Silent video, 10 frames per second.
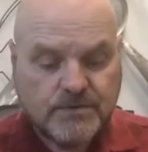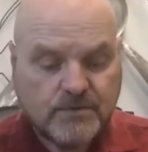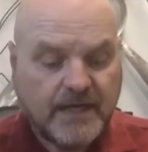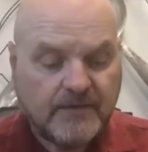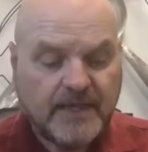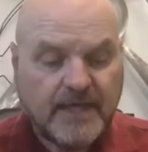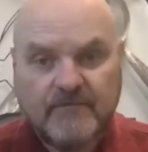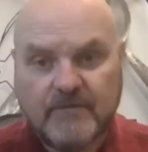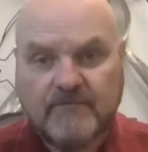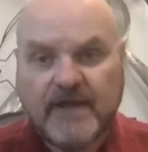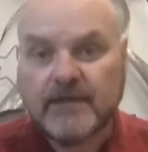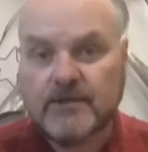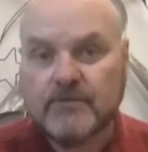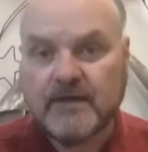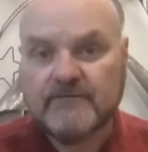so that now they have the
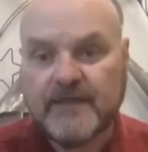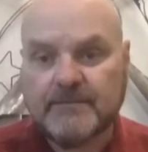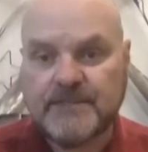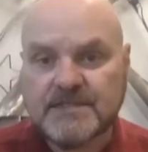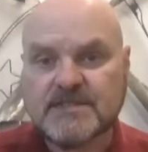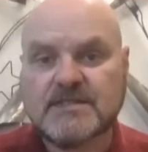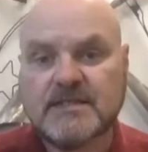value of that business,